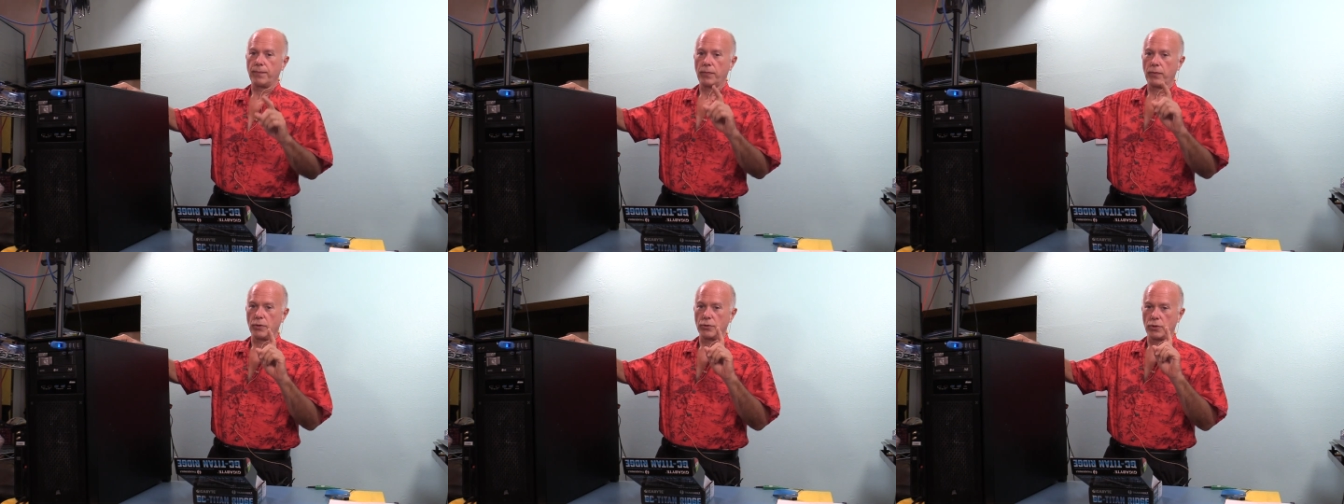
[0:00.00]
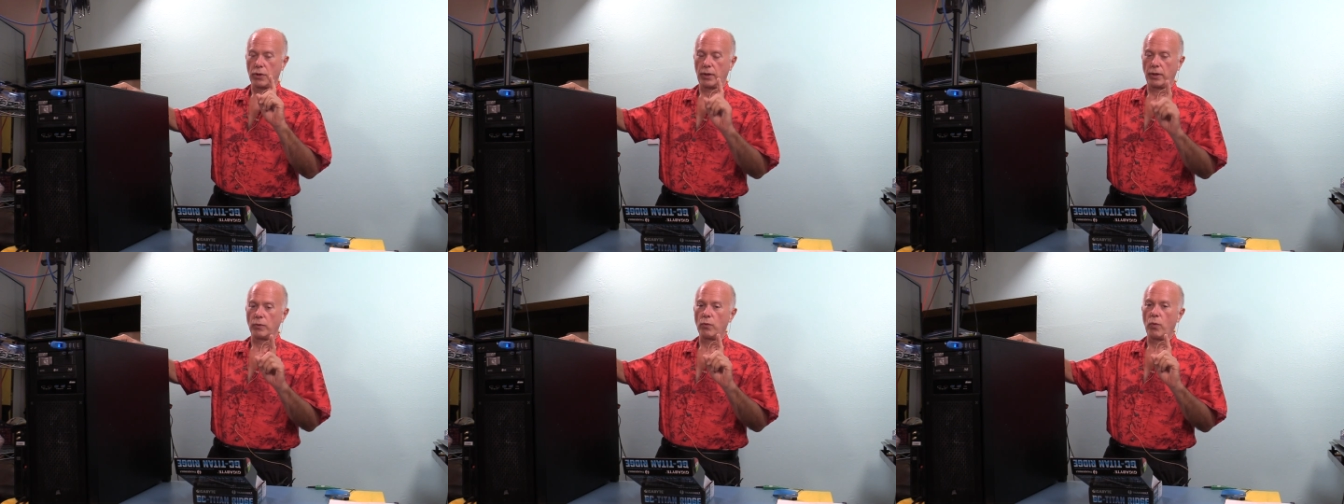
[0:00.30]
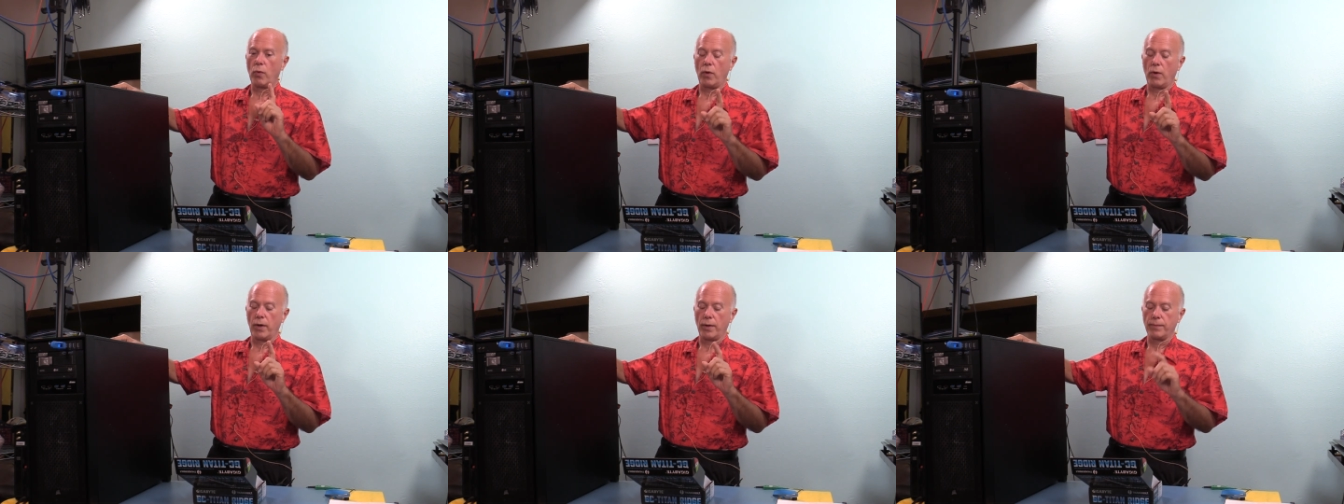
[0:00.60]
there's only
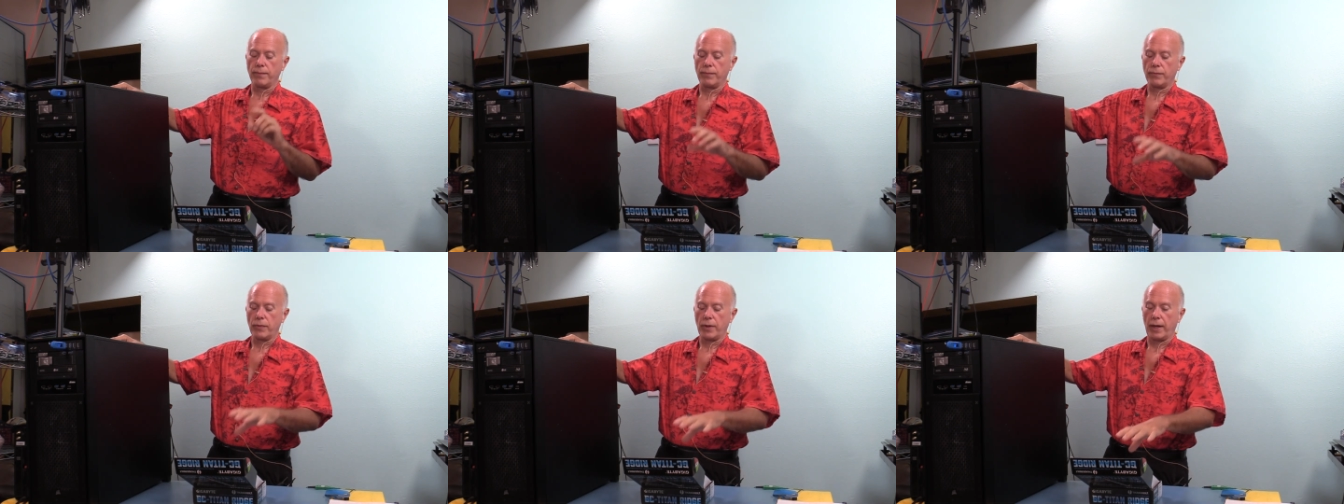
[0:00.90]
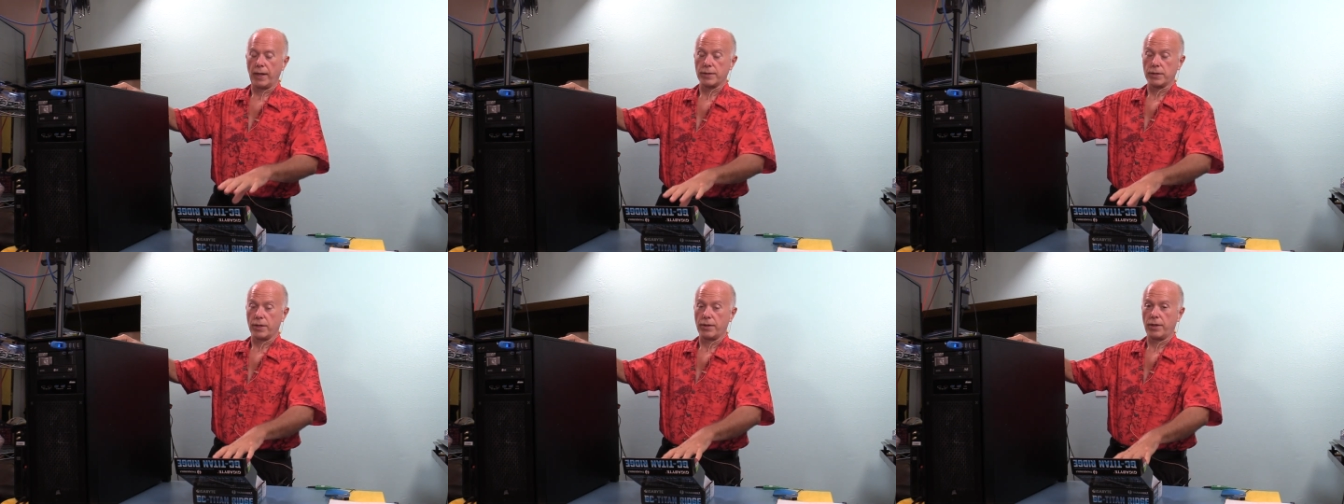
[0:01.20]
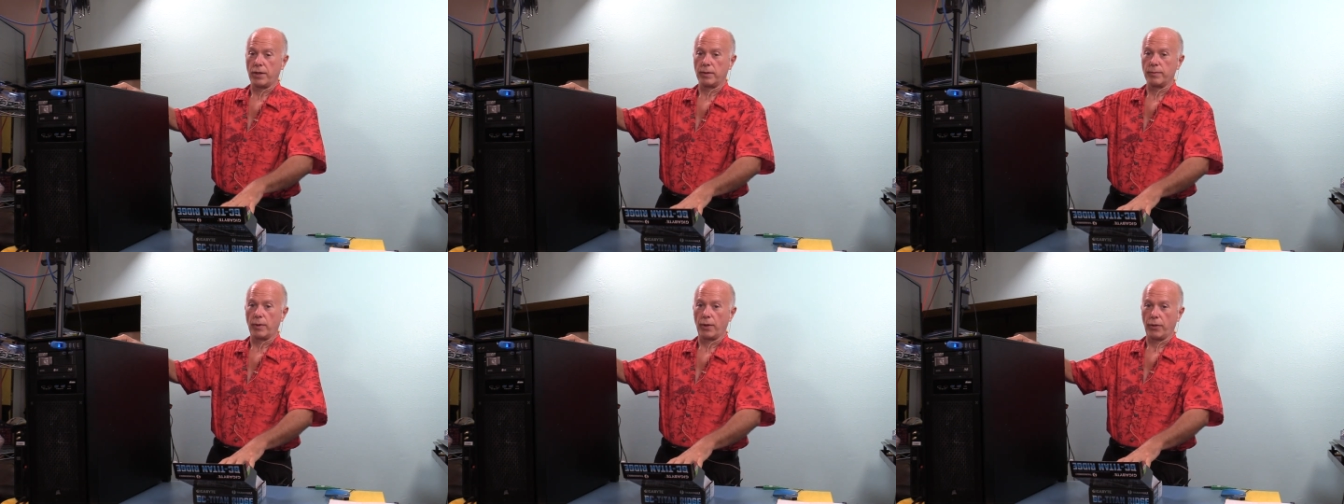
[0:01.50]
one that has a
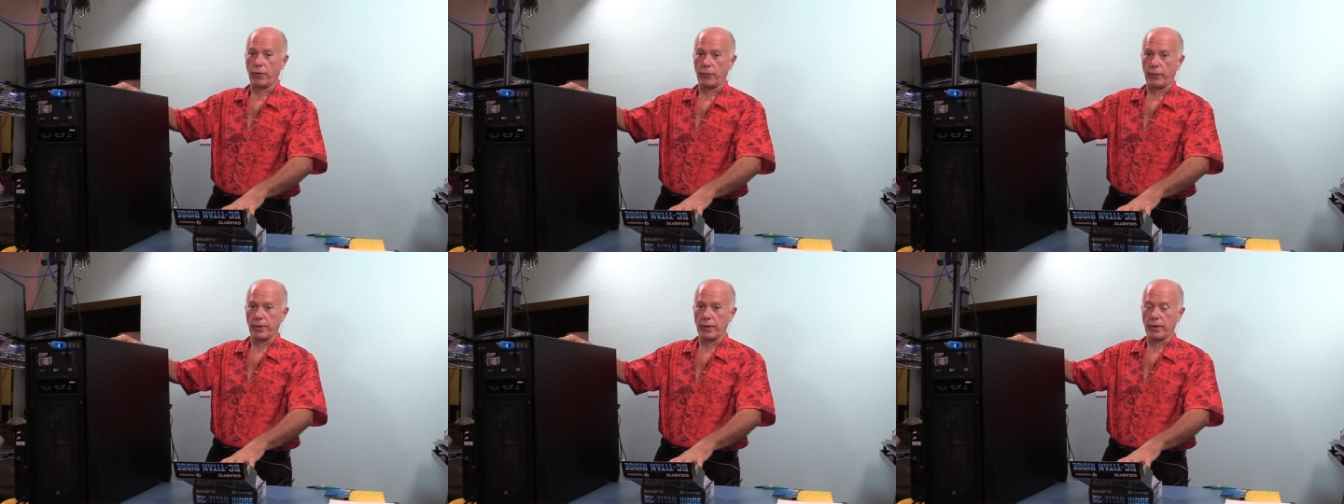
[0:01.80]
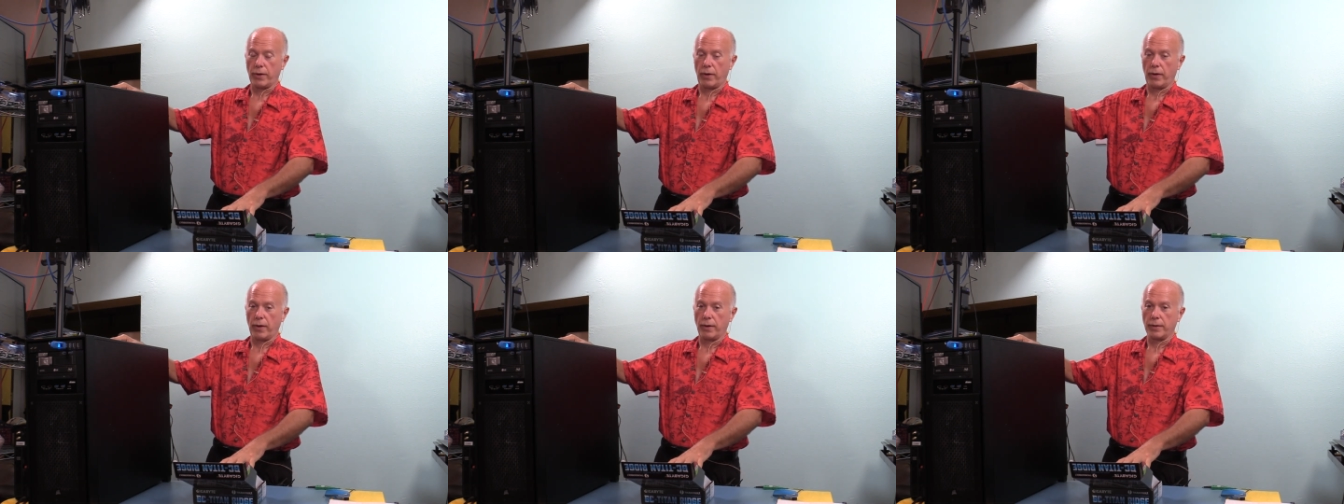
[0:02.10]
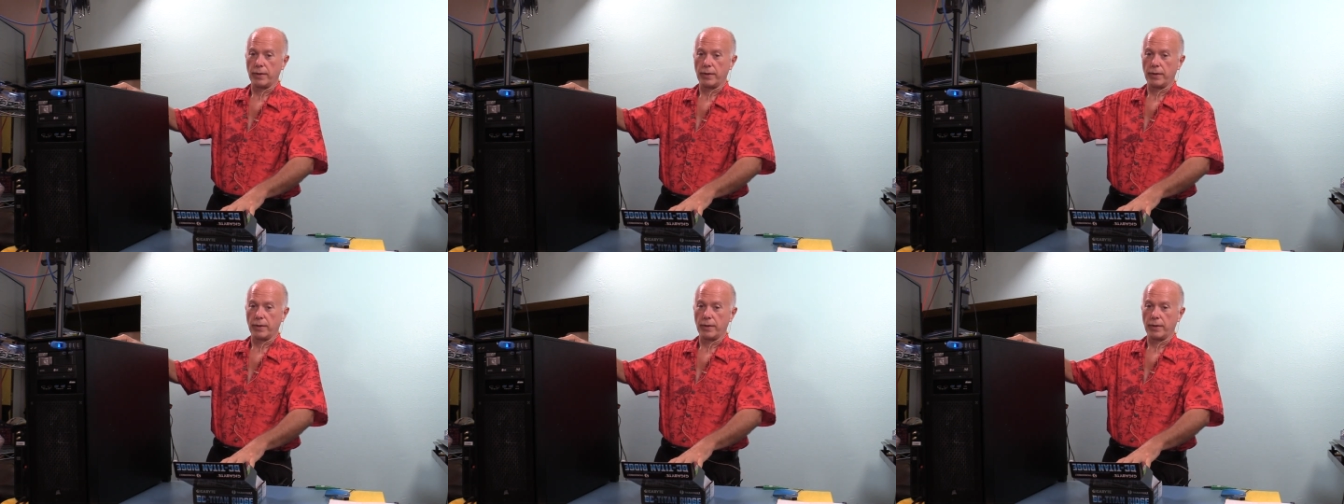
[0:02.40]
Thunderbolt 3 card